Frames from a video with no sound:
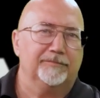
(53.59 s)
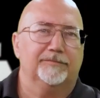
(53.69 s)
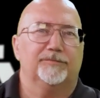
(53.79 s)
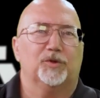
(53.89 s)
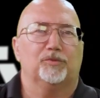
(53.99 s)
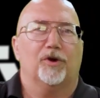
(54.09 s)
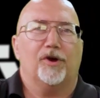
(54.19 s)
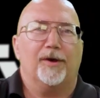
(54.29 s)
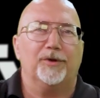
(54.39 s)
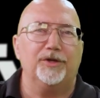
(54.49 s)
It's a
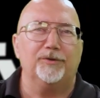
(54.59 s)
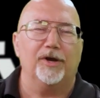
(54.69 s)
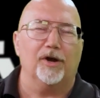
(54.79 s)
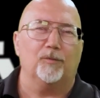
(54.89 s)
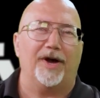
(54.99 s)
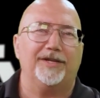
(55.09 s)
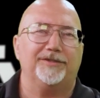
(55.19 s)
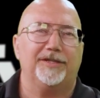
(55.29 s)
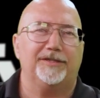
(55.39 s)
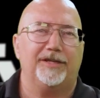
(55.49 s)
program we do here on
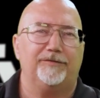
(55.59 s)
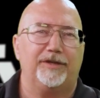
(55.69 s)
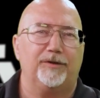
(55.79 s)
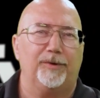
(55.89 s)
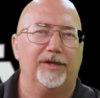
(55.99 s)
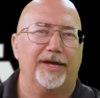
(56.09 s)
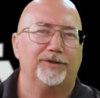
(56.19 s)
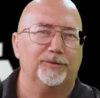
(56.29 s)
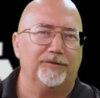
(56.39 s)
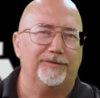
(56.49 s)
YCTV. We like
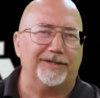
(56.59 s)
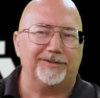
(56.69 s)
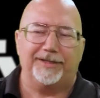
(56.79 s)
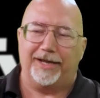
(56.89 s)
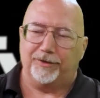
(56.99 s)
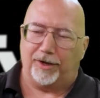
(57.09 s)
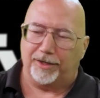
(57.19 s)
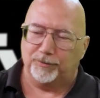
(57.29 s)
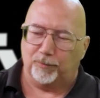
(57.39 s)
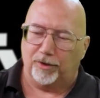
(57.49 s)
to investigate
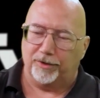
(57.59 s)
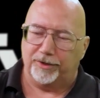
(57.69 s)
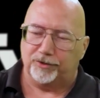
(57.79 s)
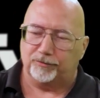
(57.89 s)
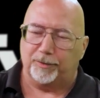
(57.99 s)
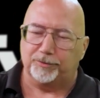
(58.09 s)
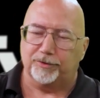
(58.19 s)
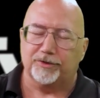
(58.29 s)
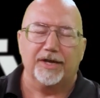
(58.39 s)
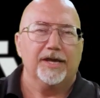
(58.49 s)
God's Word and the
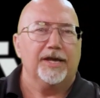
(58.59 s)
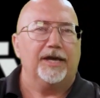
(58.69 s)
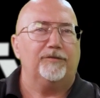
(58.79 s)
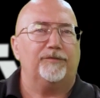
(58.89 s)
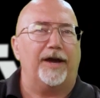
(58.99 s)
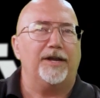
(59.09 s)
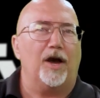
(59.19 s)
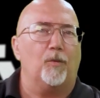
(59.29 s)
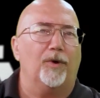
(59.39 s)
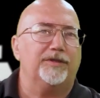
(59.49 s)
Scriptures and find
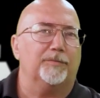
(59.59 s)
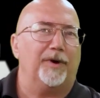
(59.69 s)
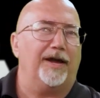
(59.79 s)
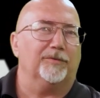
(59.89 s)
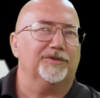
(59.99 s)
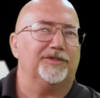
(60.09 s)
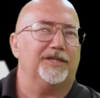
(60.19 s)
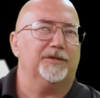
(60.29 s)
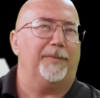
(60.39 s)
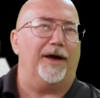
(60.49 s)
out what the Bible
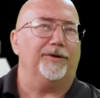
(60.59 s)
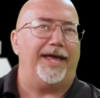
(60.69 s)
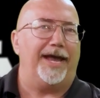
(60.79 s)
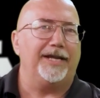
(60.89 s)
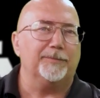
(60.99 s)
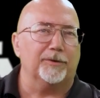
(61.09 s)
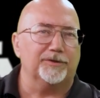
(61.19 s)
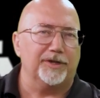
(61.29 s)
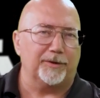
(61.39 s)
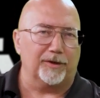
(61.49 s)
says about any
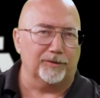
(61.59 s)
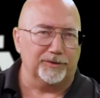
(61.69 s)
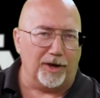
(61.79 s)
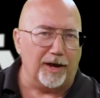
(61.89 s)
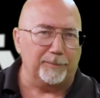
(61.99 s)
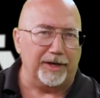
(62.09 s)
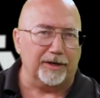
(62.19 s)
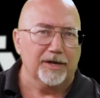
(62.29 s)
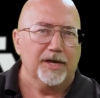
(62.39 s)
particular topic.